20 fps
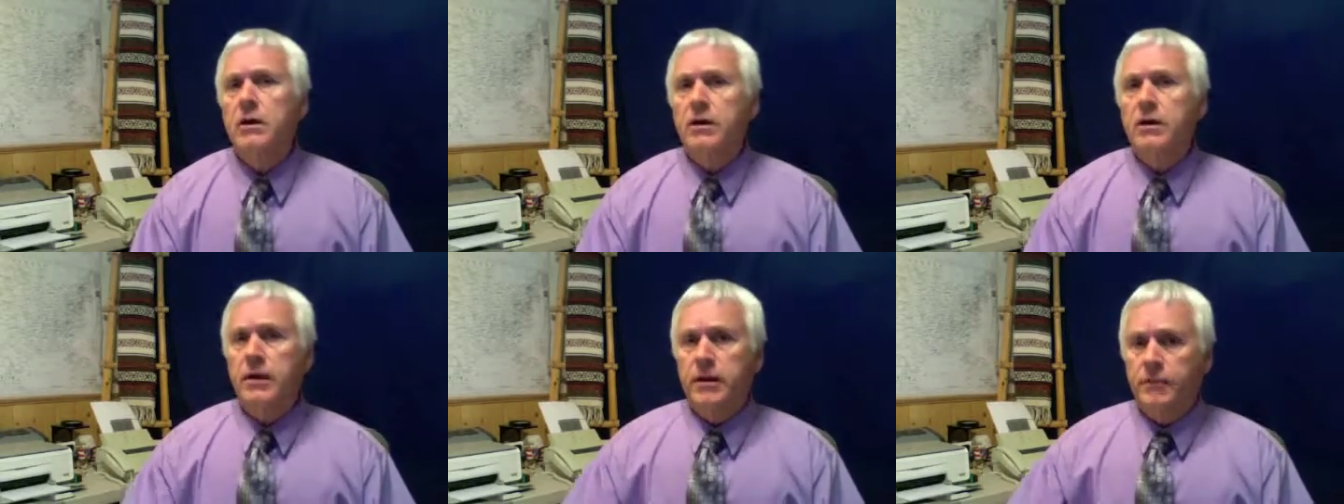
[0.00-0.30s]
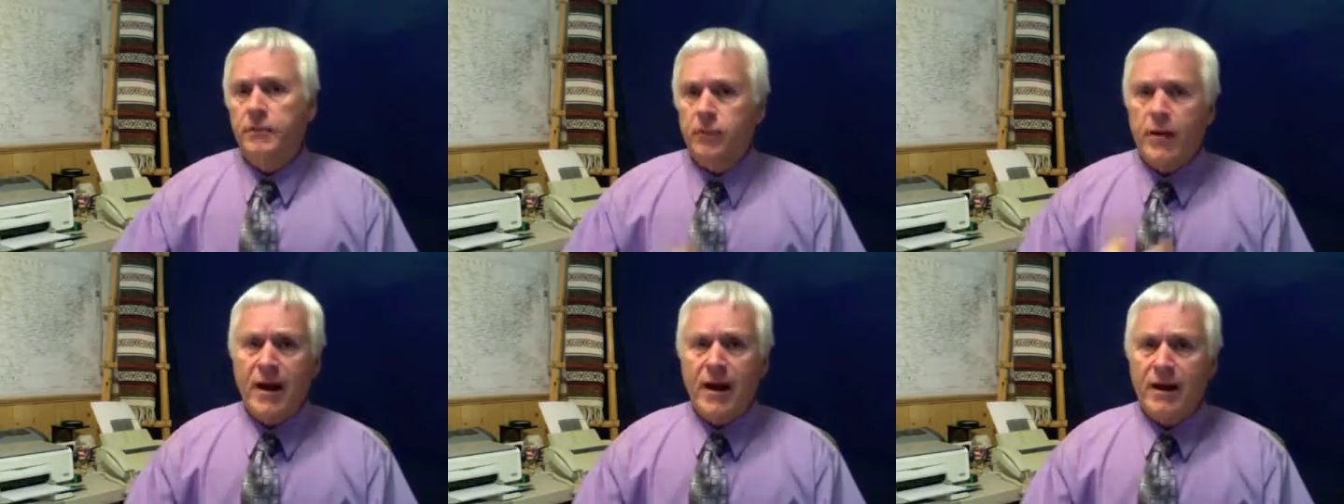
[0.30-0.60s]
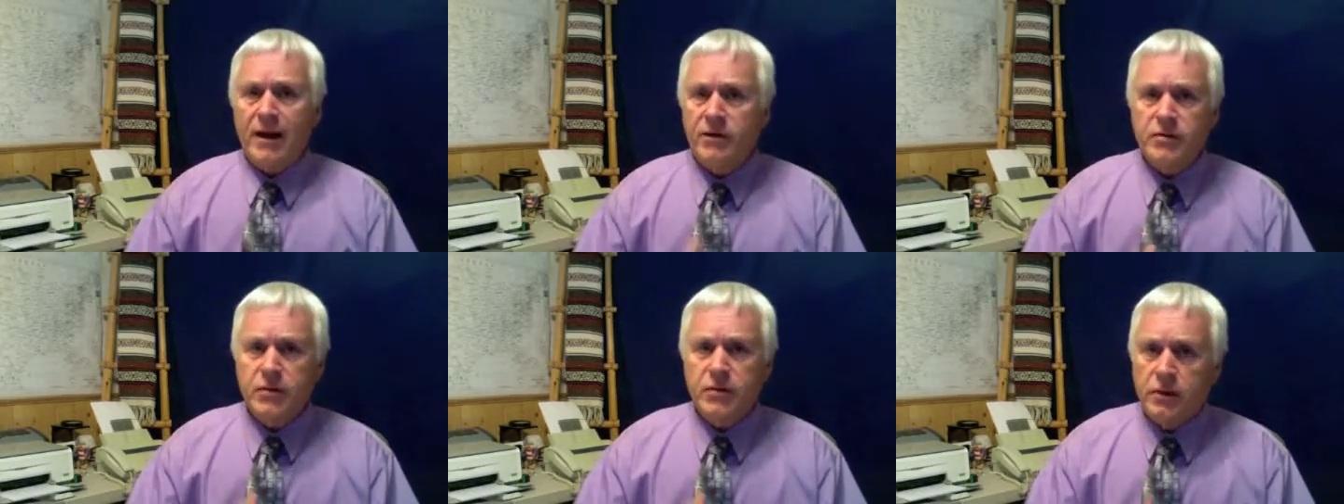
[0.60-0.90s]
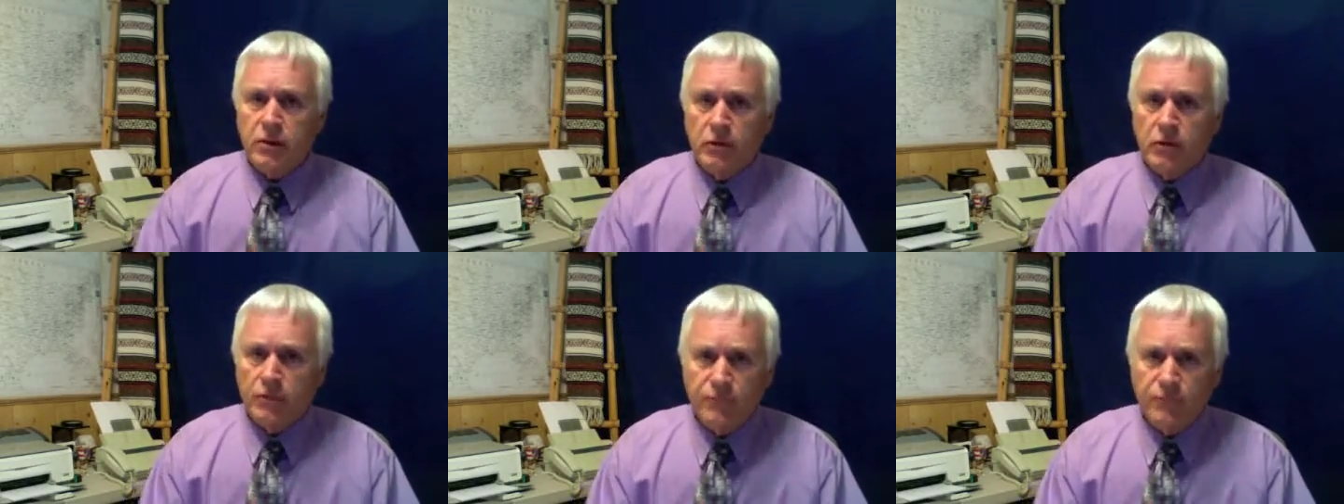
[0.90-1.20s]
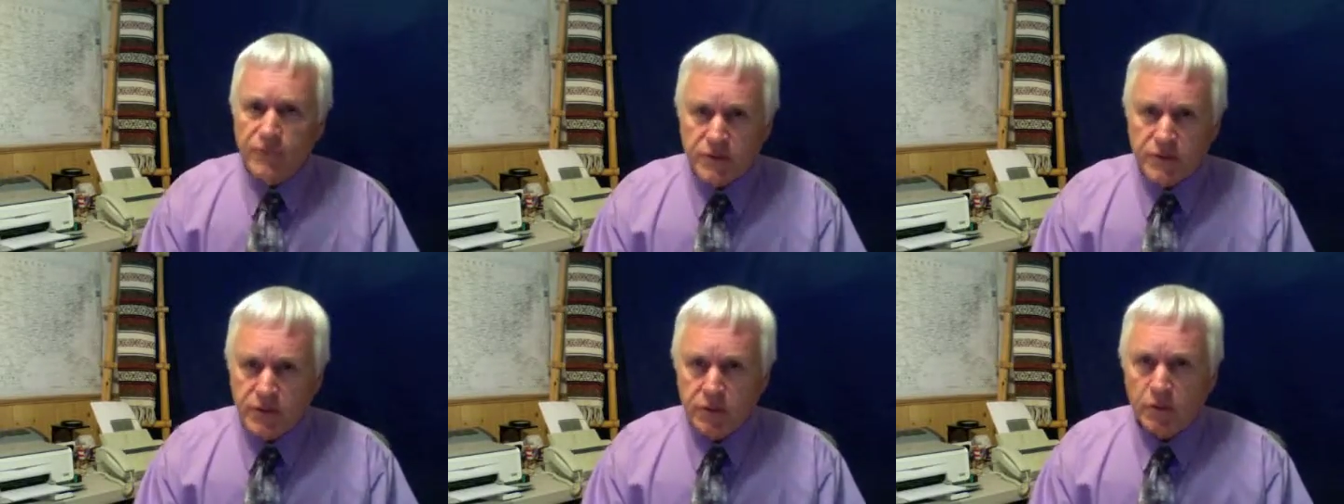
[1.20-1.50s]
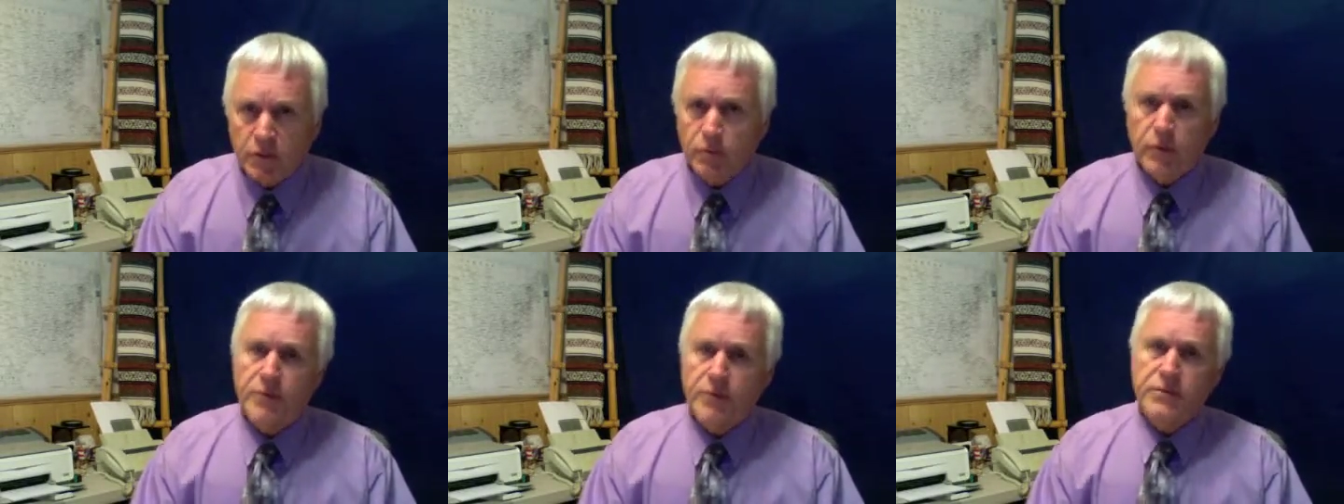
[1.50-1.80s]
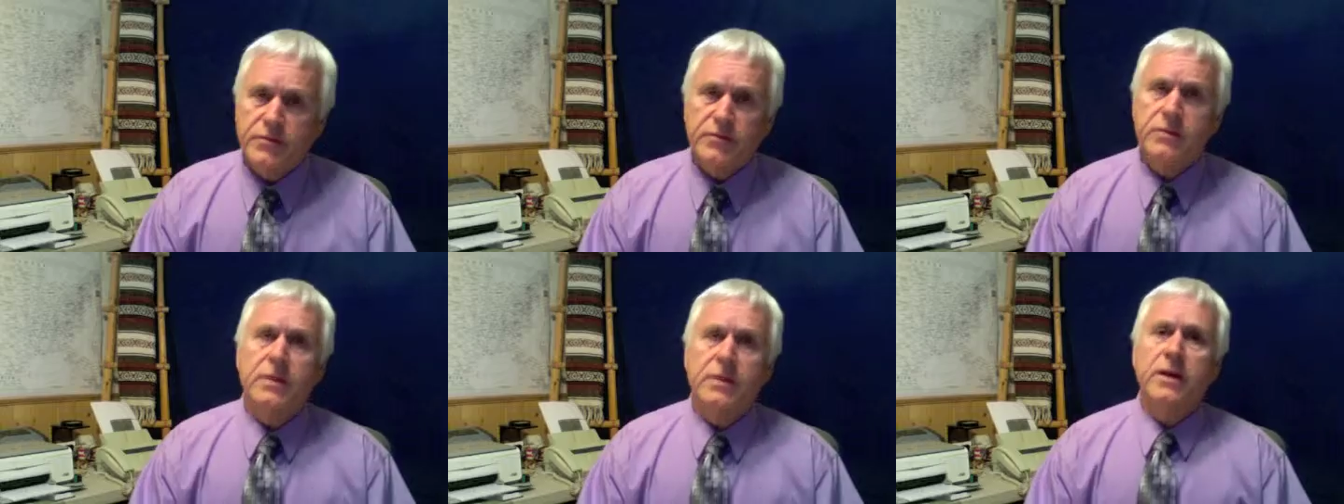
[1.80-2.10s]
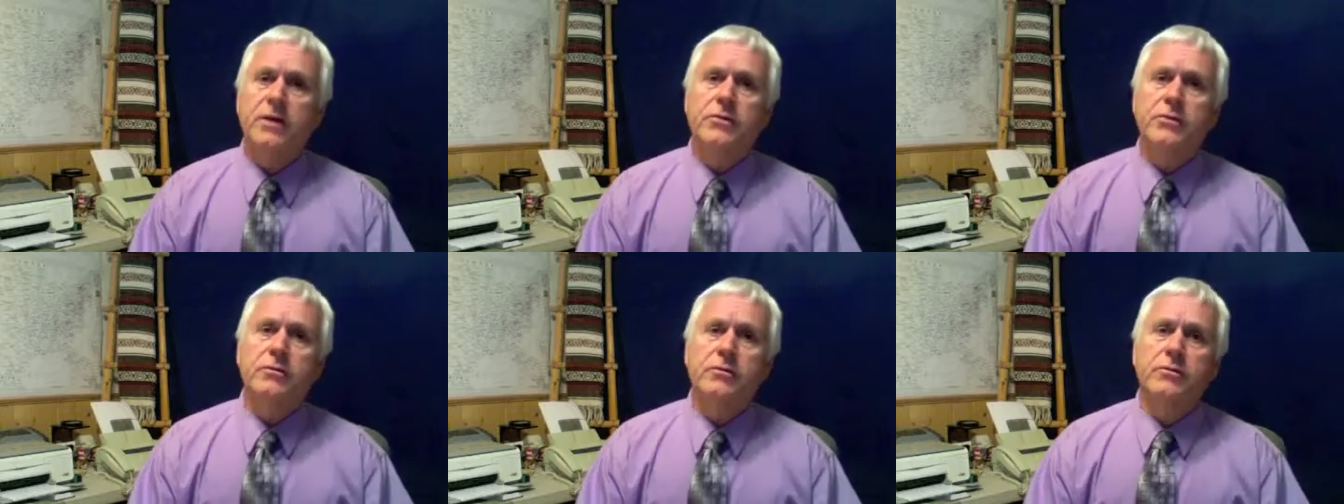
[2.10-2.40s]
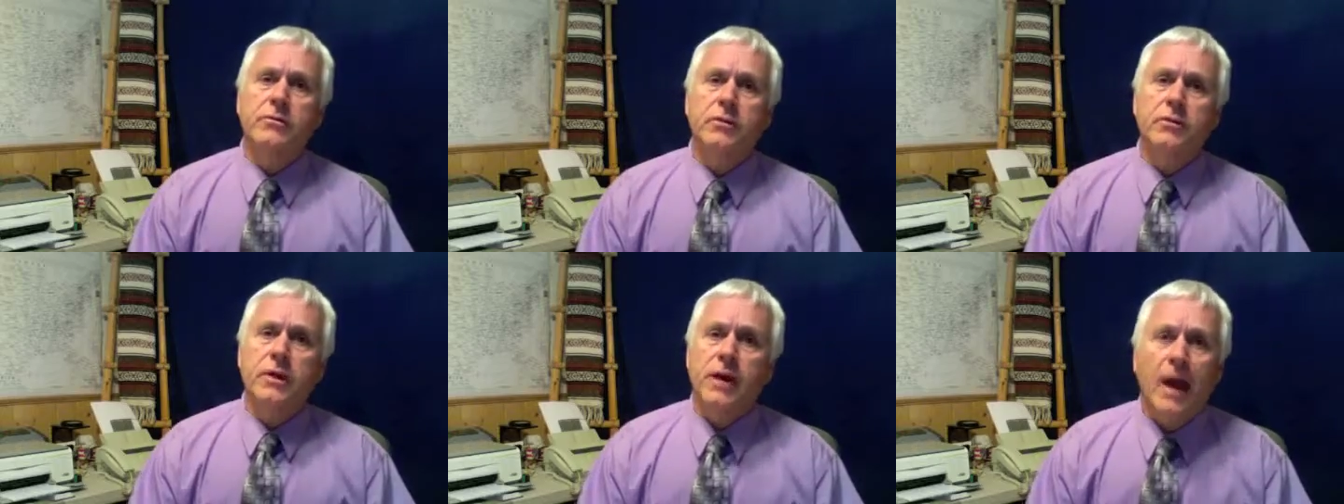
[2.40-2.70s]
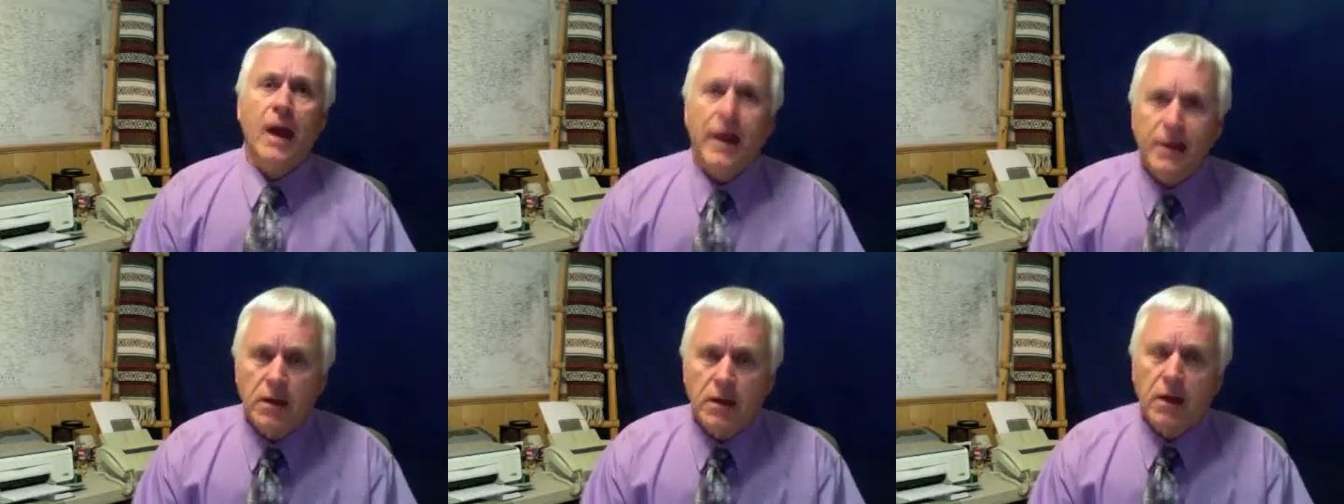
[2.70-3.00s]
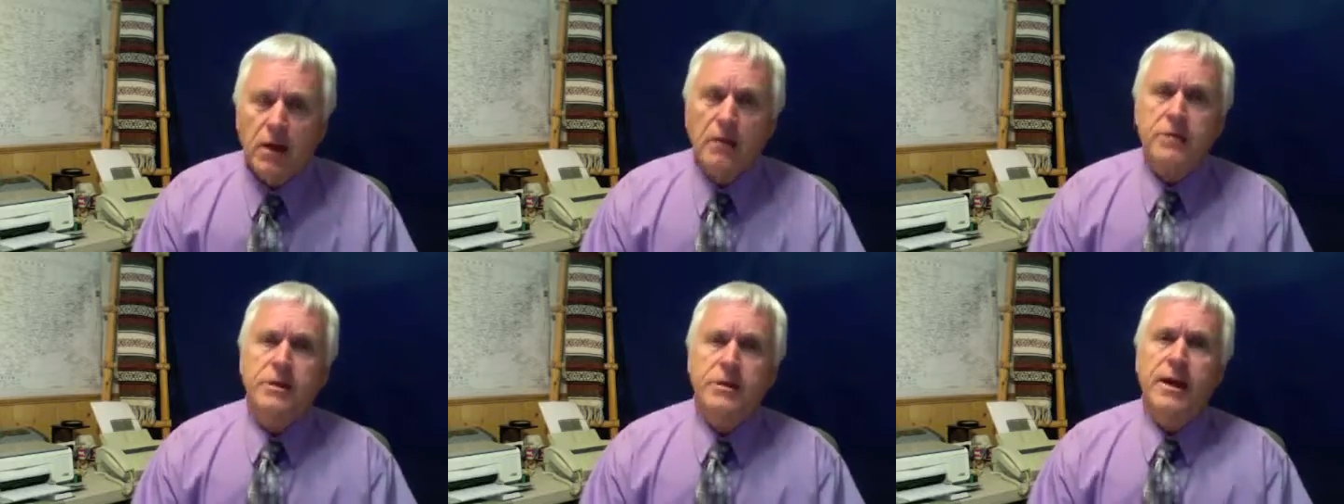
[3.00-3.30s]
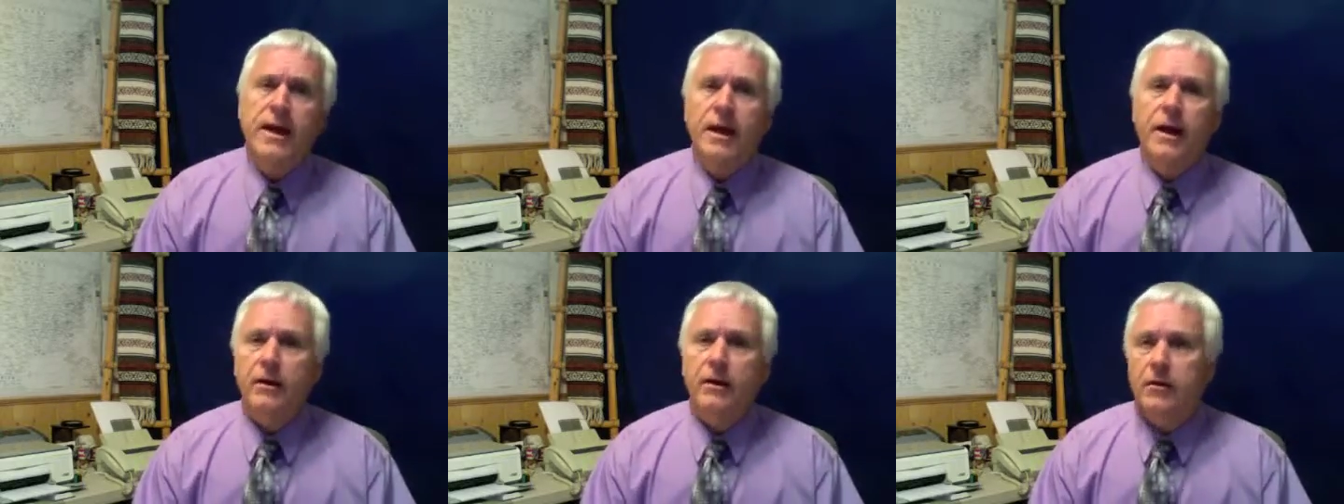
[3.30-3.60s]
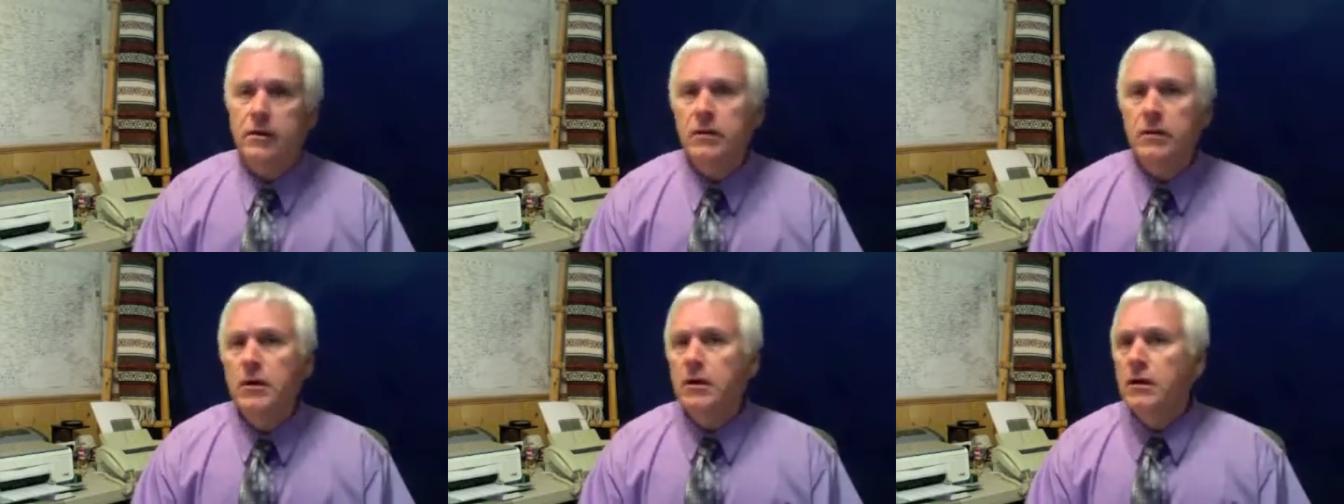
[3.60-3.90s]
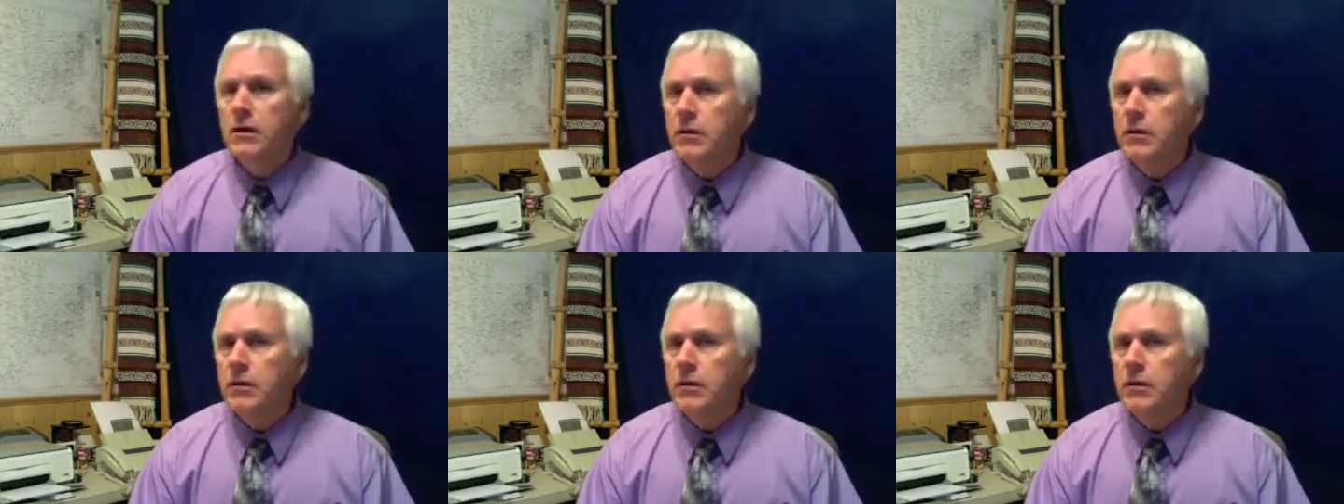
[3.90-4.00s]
in practicing your physical presentation and eye contact and